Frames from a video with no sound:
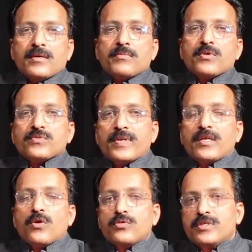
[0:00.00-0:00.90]
because when
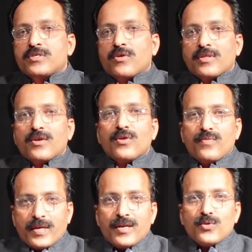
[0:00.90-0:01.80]
the launch is not there only,
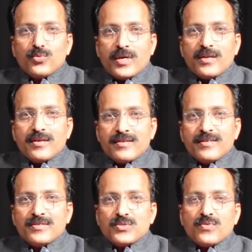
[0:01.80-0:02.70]
we can do that.
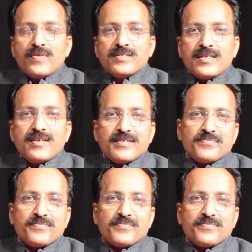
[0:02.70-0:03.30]
So we'll see.